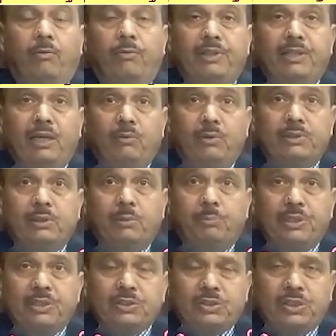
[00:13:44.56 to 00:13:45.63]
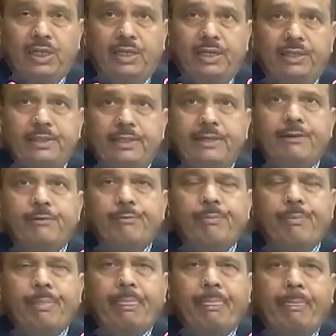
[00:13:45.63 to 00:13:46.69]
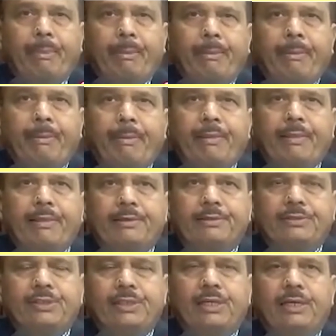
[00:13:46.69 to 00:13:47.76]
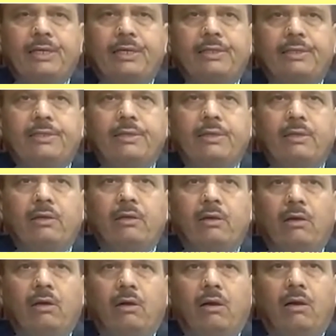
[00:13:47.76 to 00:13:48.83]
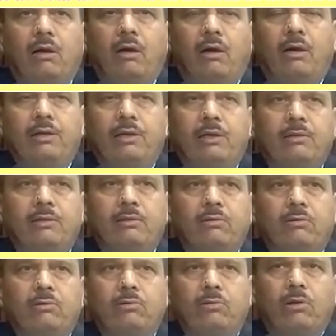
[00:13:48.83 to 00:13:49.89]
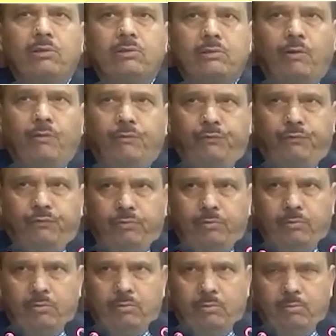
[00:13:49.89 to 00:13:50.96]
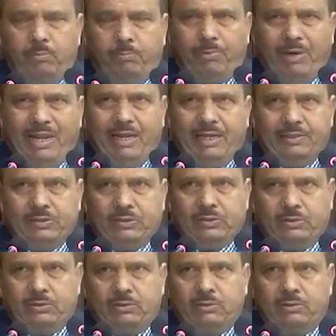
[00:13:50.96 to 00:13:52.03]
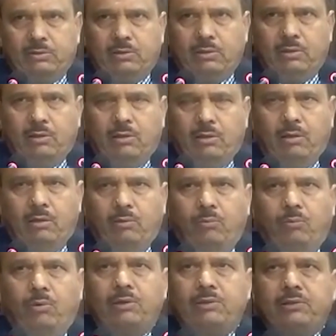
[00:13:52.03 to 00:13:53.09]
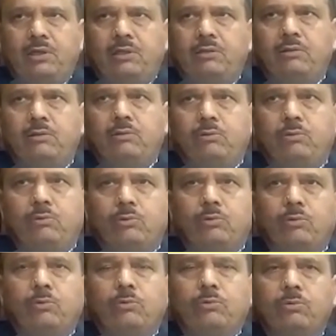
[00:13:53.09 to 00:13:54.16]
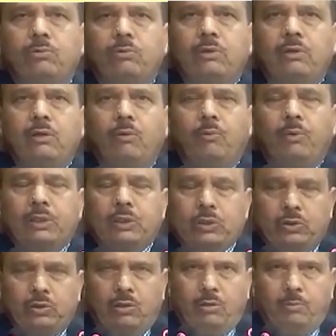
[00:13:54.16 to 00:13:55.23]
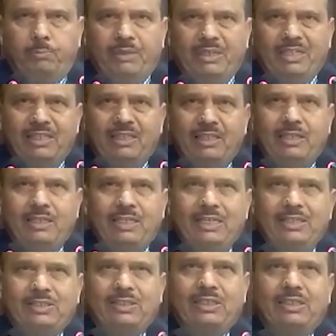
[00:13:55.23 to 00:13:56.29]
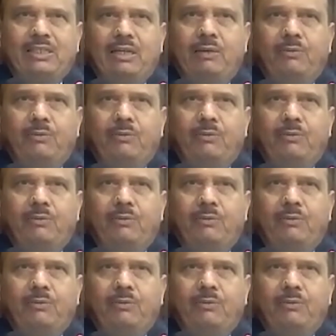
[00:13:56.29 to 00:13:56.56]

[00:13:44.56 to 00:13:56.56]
When I was the president last year, I had lot of plans. I wanted to do workshop in each and